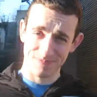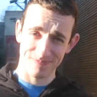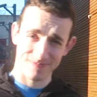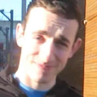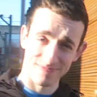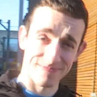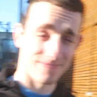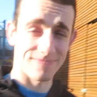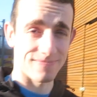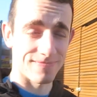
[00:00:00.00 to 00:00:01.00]
For Ken
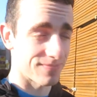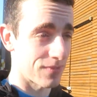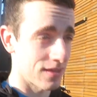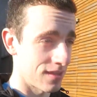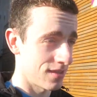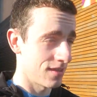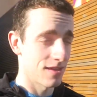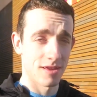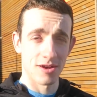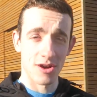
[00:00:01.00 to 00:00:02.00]
yet again, man.
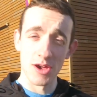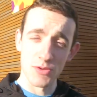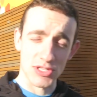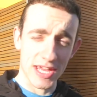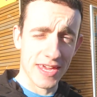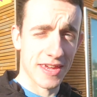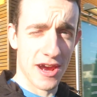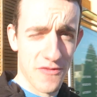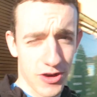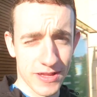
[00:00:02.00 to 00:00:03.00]
To, to do just taking
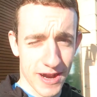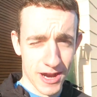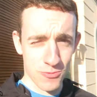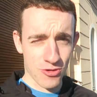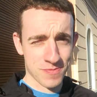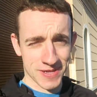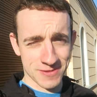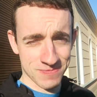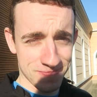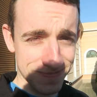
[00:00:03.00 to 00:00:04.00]
care of all the hard work. To man.
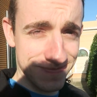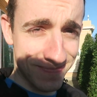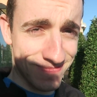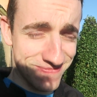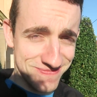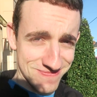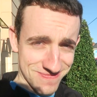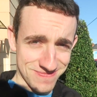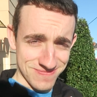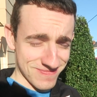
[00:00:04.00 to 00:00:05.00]
do a job.
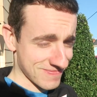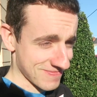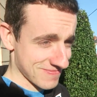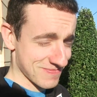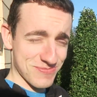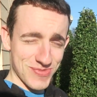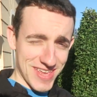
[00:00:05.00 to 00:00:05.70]
What, eating your lunch?